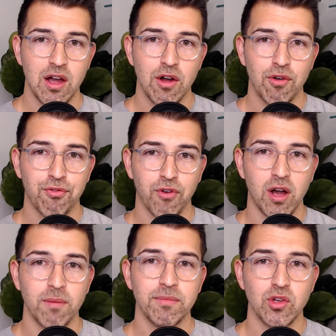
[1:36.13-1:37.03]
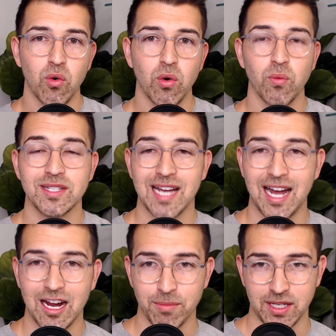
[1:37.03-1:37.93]
from your
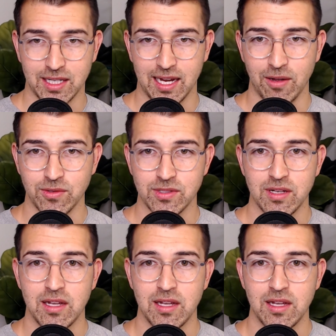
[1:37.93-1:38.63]
retirement account.